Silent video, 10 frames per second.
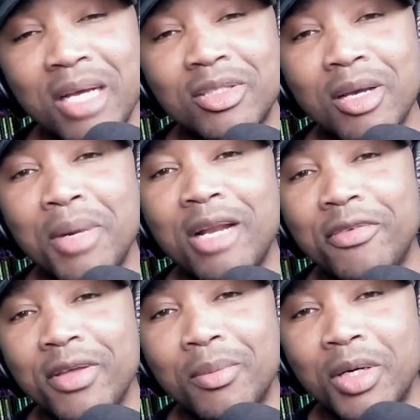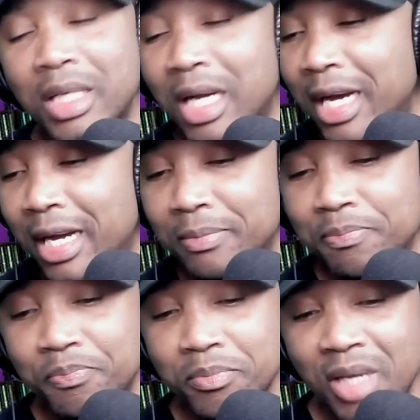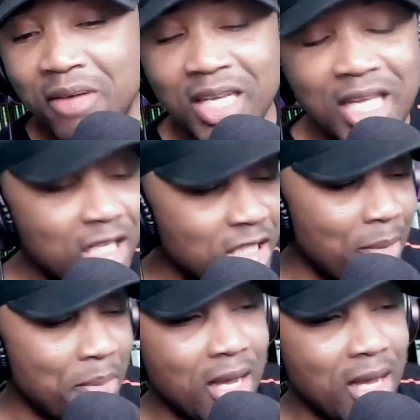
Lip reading: Somebody for you, but have a cash app.